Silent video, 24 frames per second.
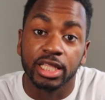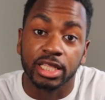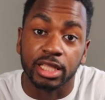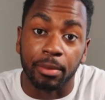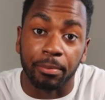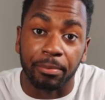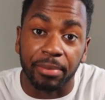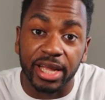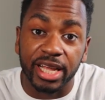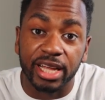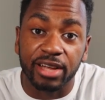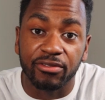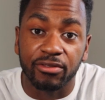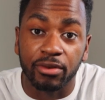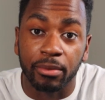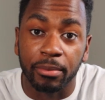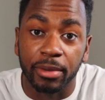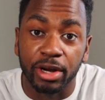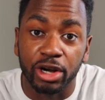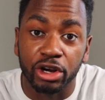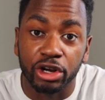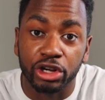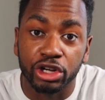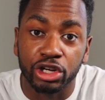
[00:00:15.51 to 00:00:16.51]
The Bank of
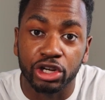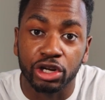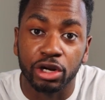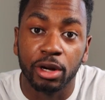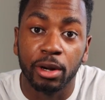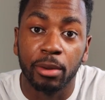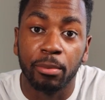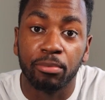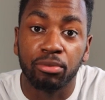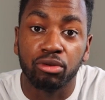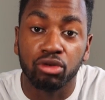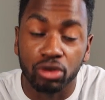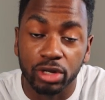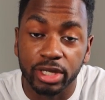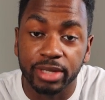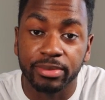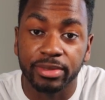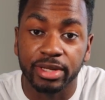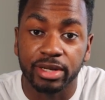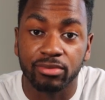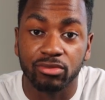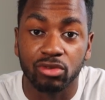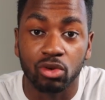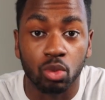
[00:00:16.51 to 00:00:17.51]
America
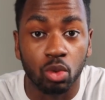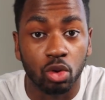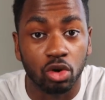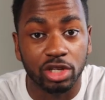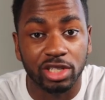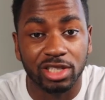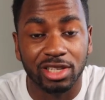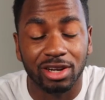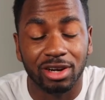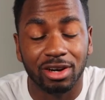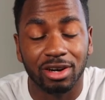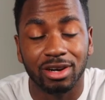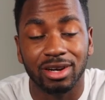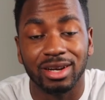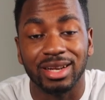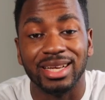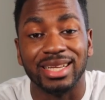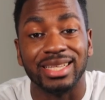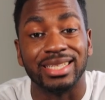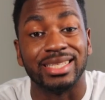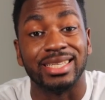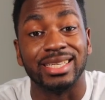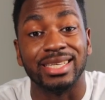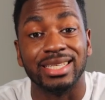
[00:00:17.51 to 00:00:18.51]
Premium Rewards card
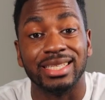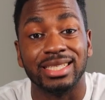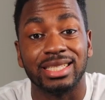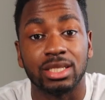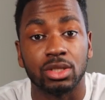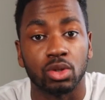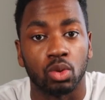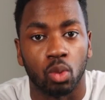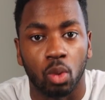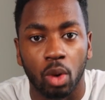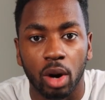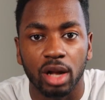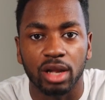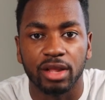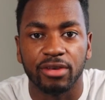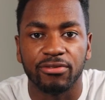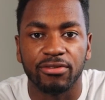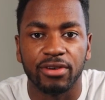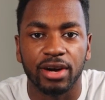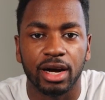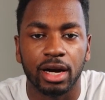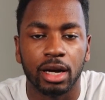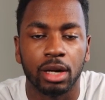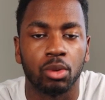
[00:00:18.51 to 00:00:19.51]
is
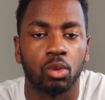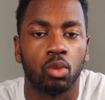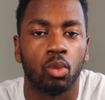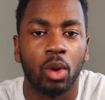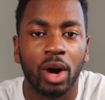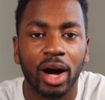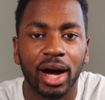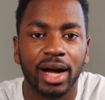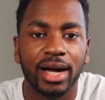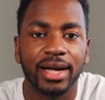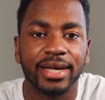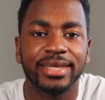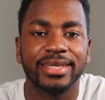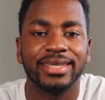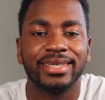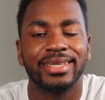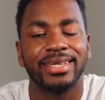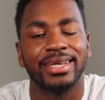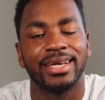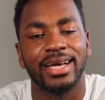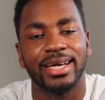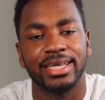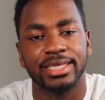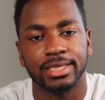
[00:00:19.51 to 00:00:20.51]
disqualified. Why?
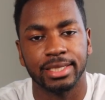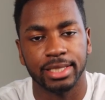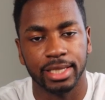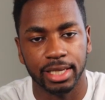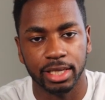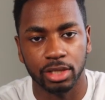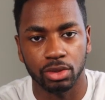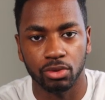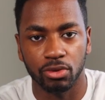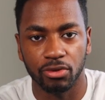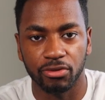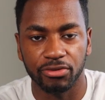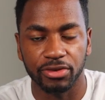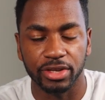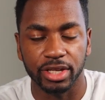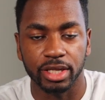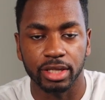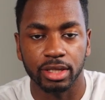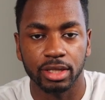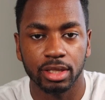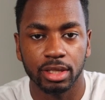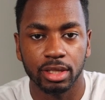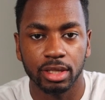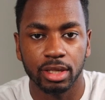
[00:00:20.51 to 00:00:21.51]
It has an annual fee.